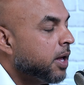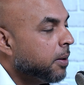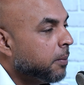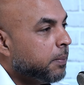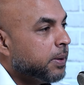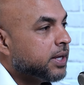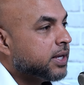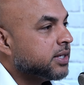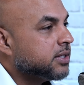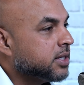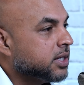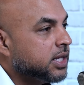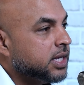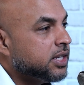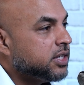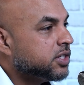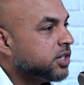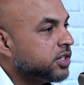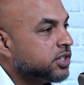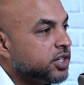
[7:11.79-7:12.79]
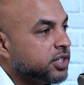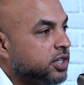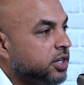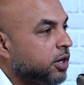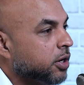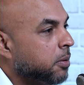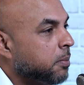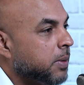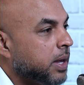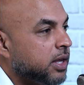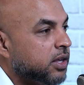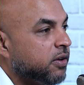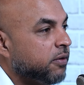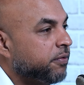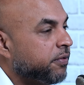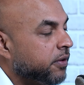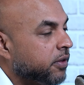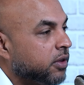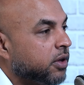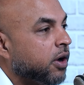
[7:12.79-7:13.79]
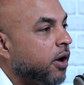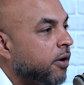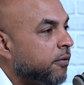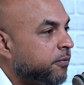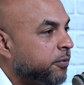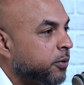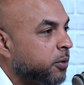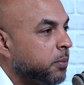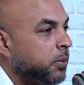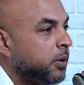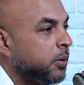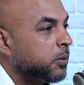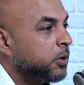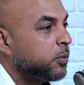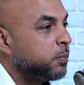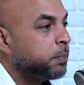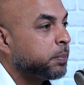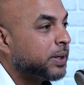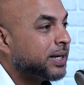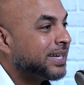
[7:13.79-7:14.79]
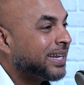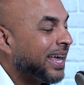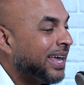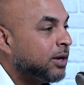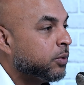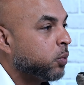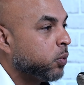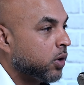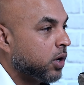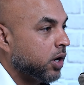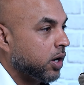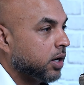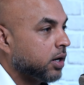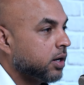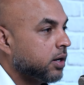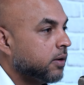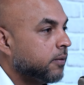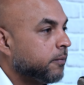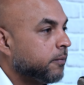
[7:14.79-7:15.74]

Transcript: Because leads are just going to make you feel comfortable and pretend work.